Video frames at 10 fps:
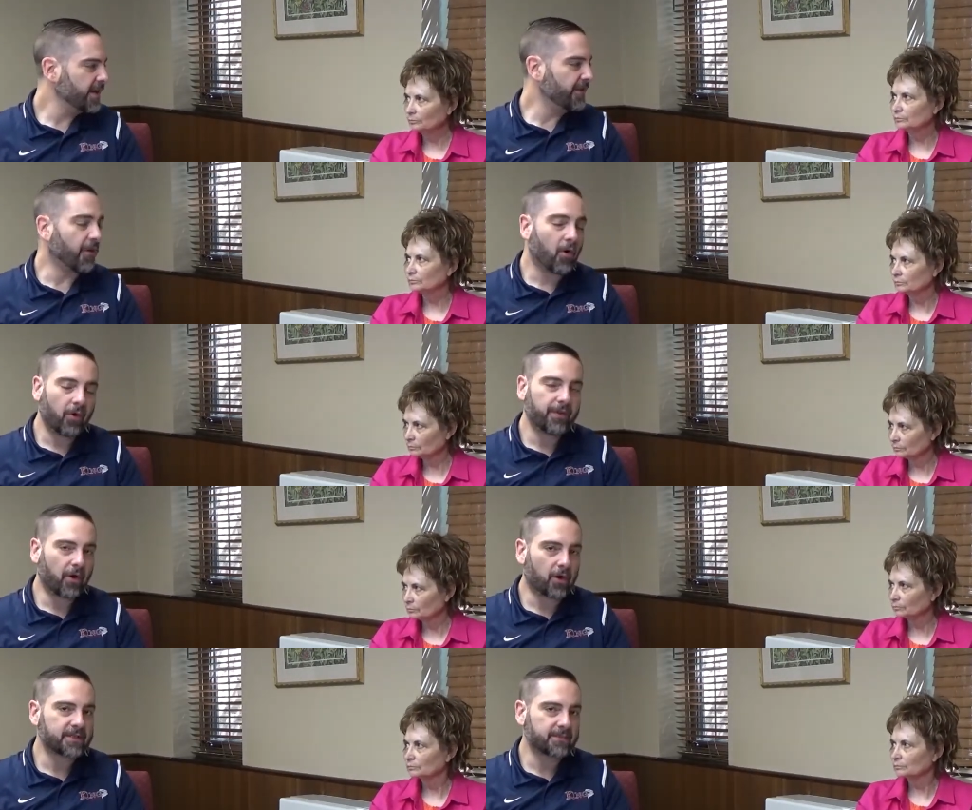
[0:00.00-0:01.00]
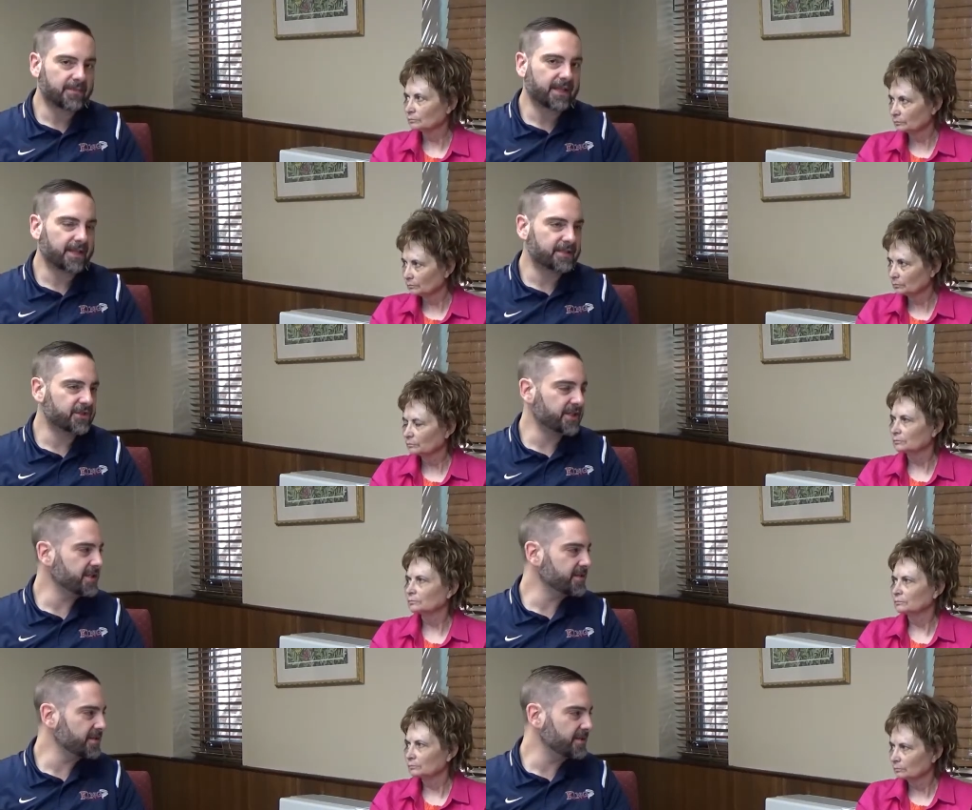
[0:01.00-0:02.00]
Speaker 1: of all the awesome things
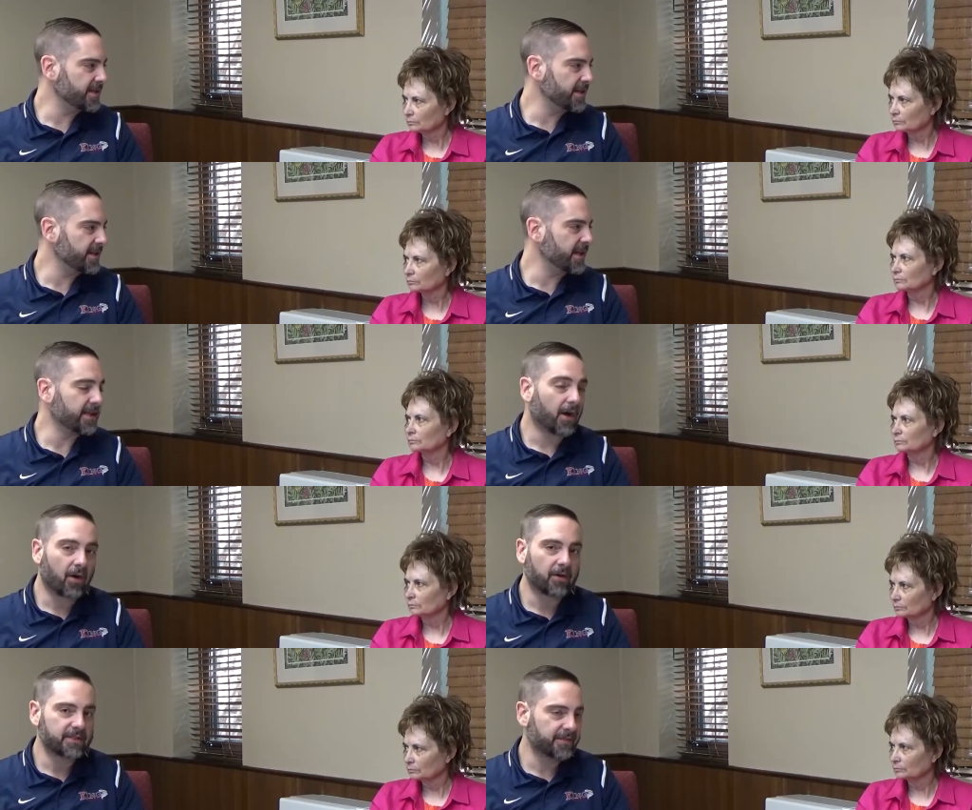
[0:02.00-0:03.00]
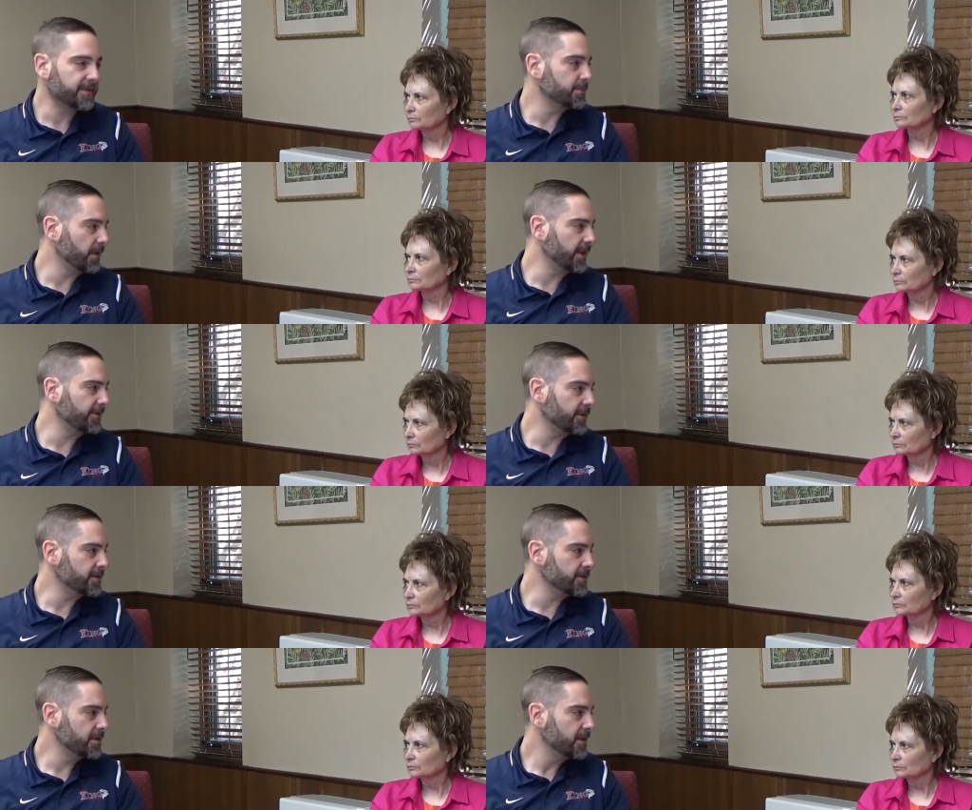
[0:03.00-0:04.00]
jesus did in the hearts of his
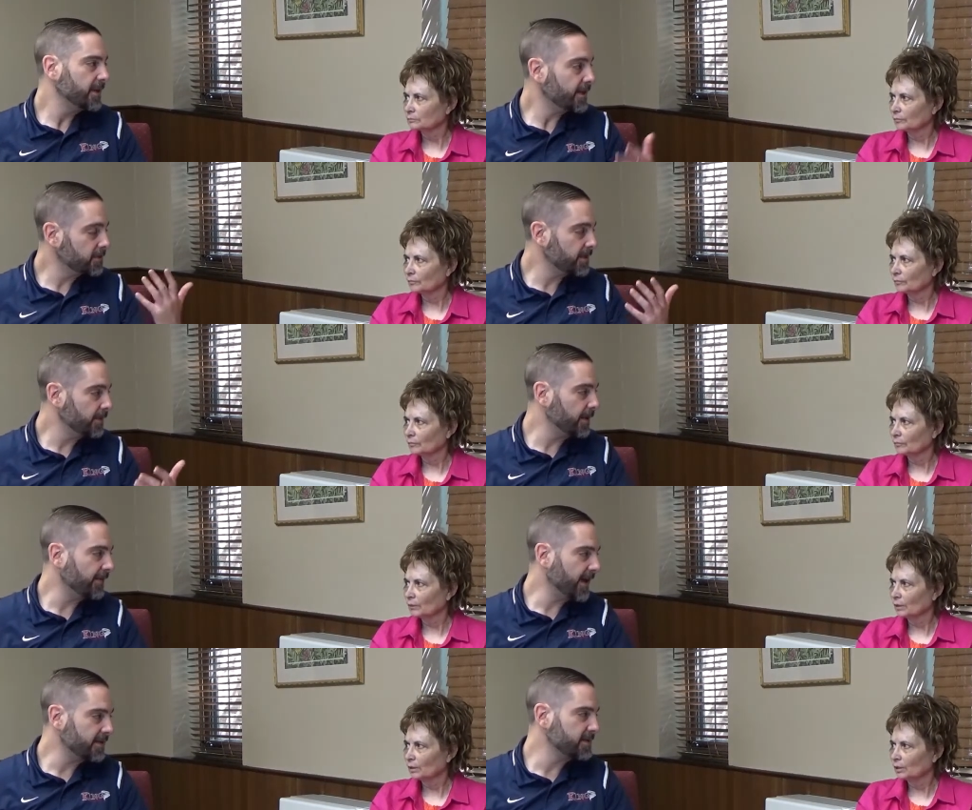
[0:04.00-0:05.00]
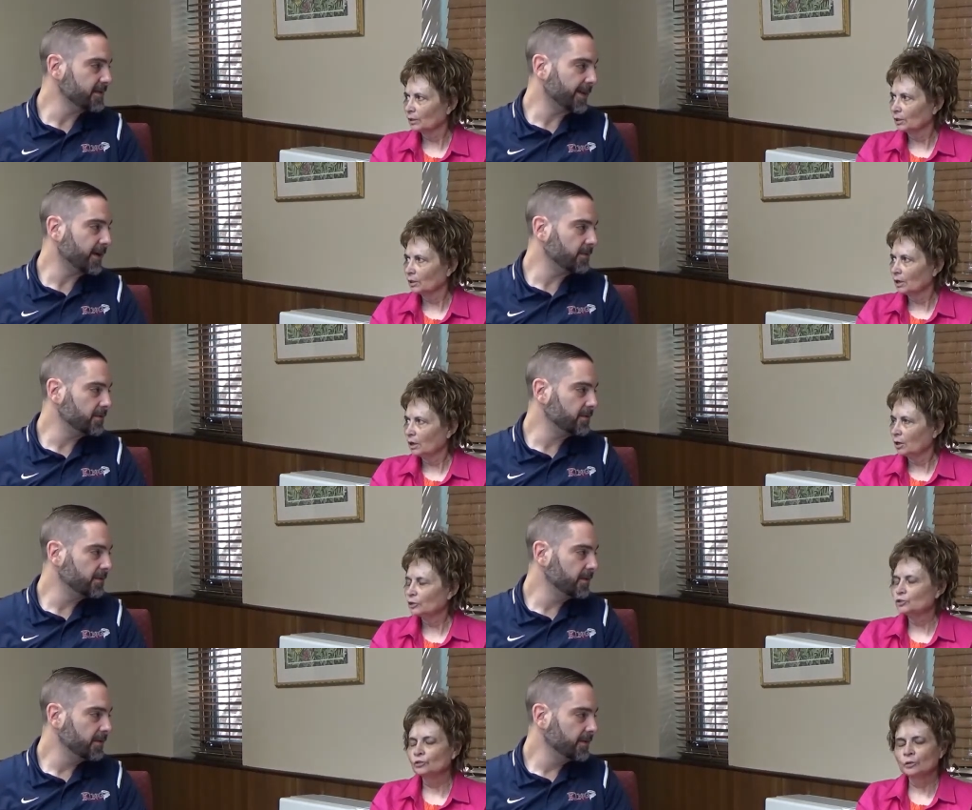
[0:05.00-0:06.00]
believers that's what the book of acts is about
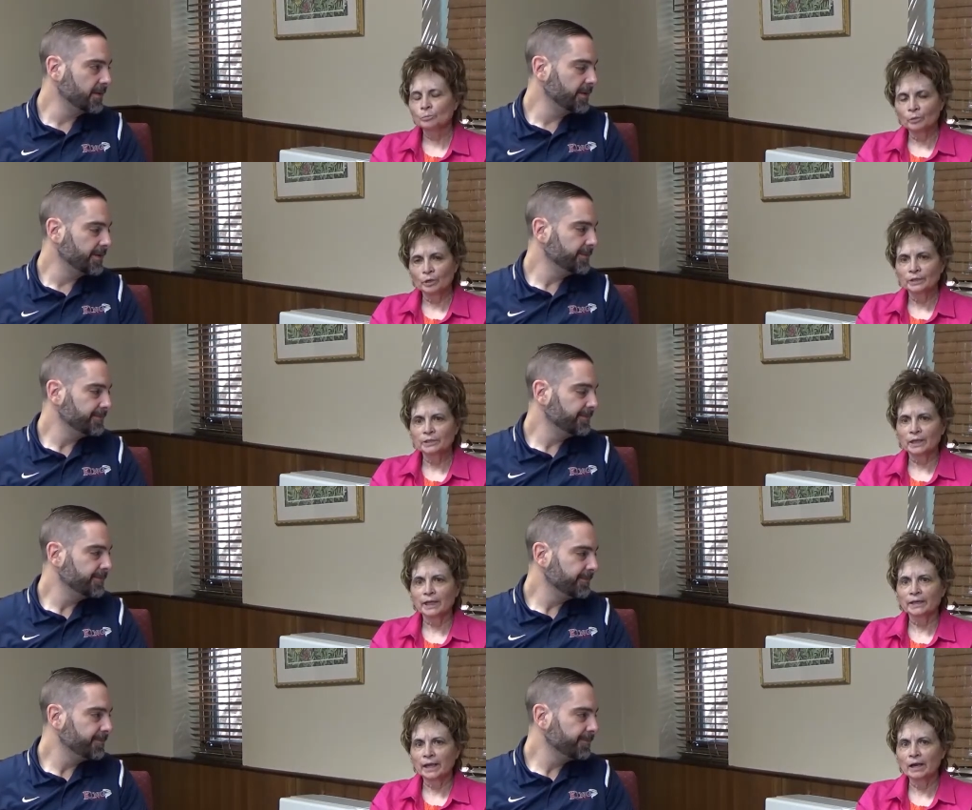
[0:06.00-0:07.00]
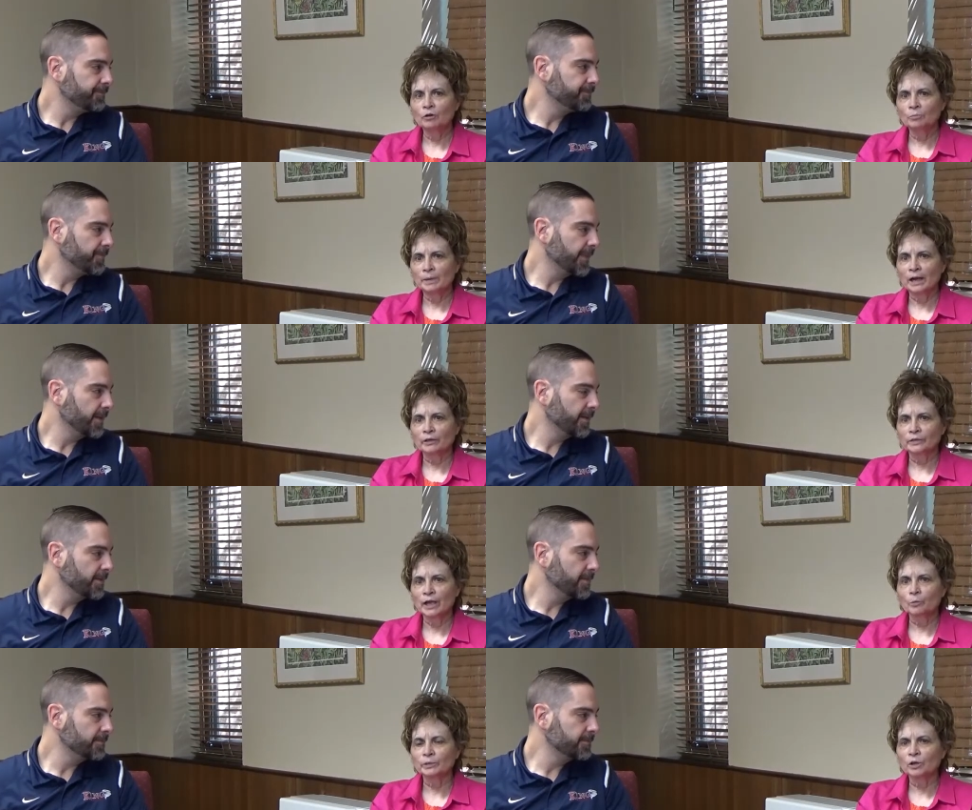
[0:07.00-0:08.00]
Speaker 2: do you know what and how about
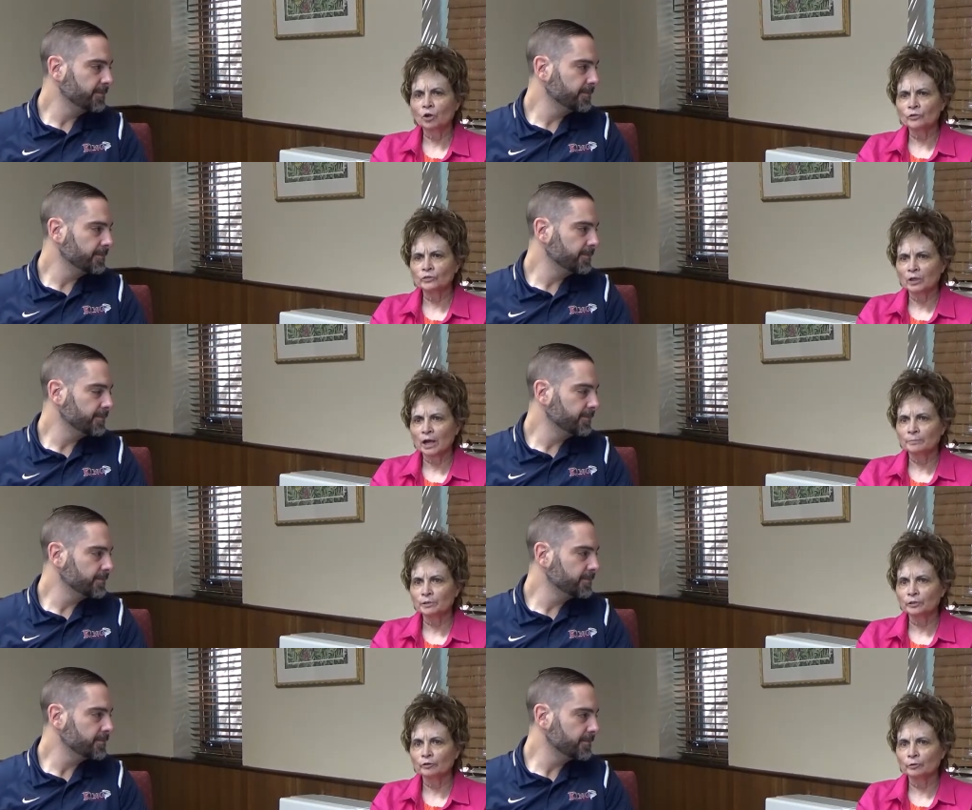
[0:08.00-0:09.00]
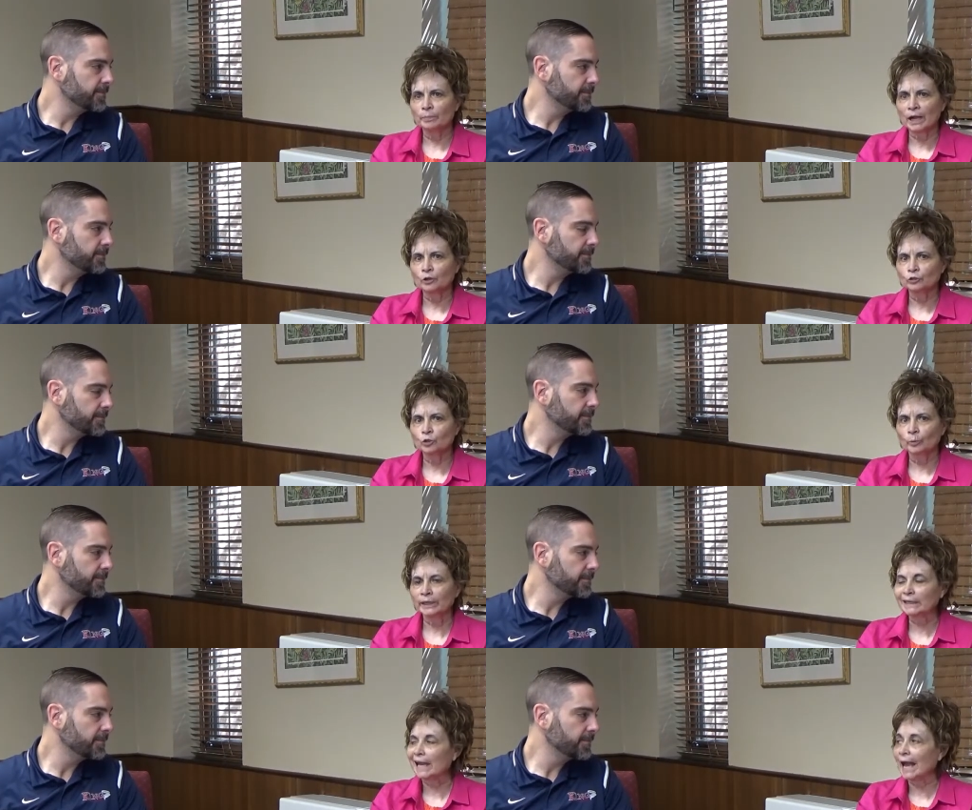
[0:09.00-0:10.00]
how we all the time hear about
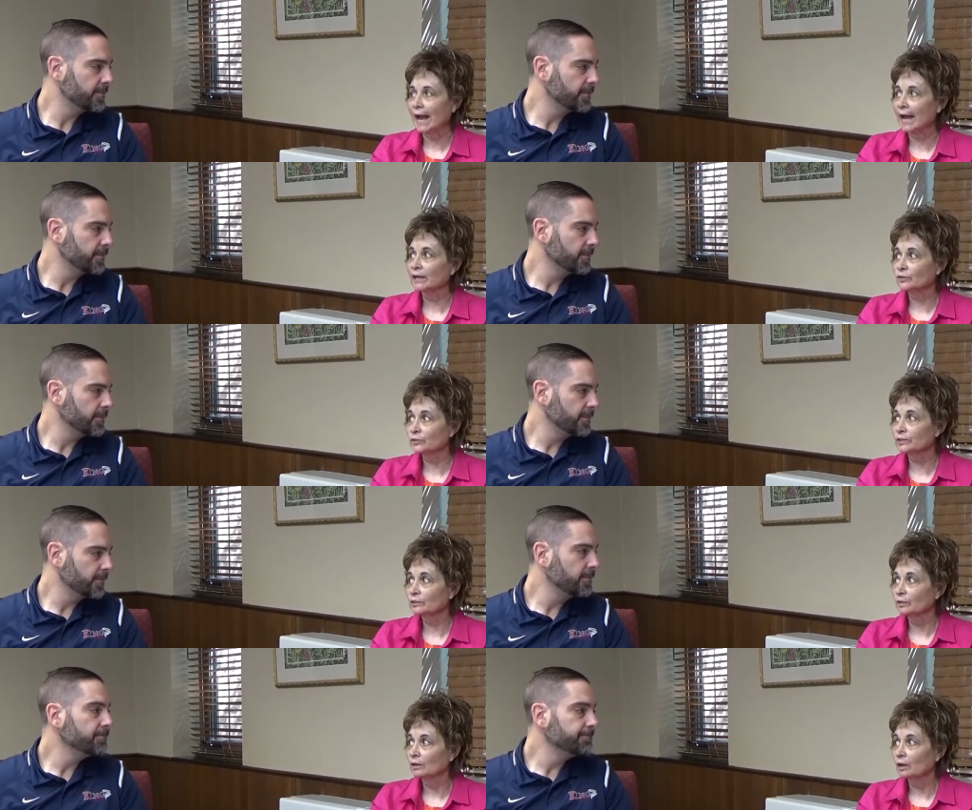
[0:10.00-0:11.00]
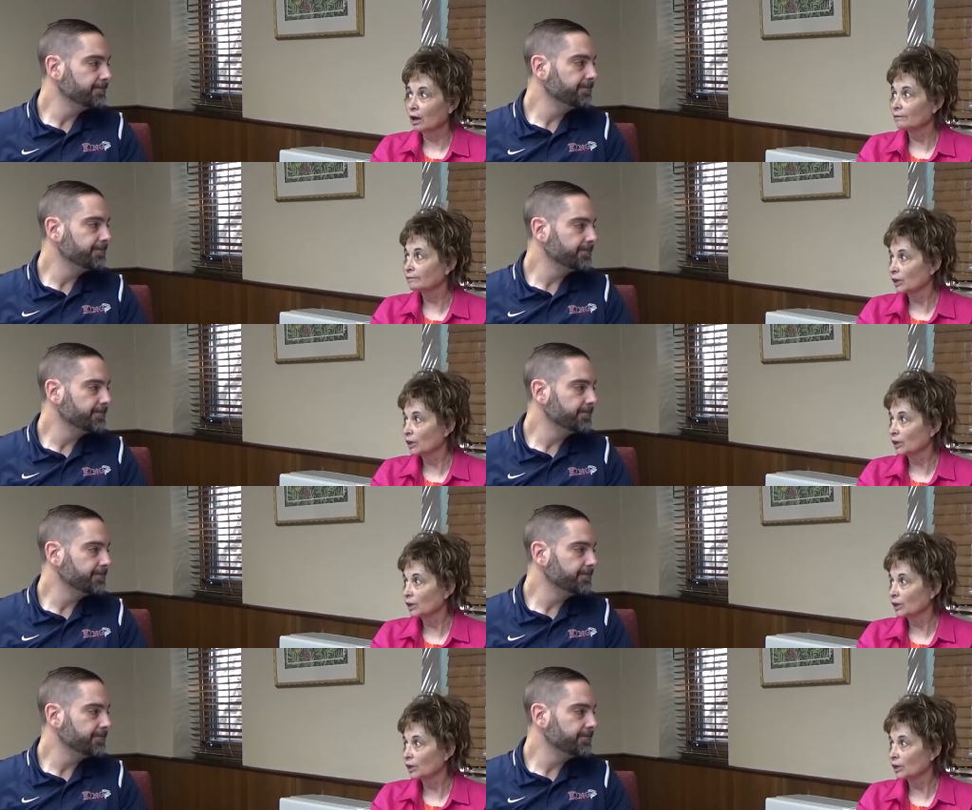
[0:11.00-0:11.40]
doing acts of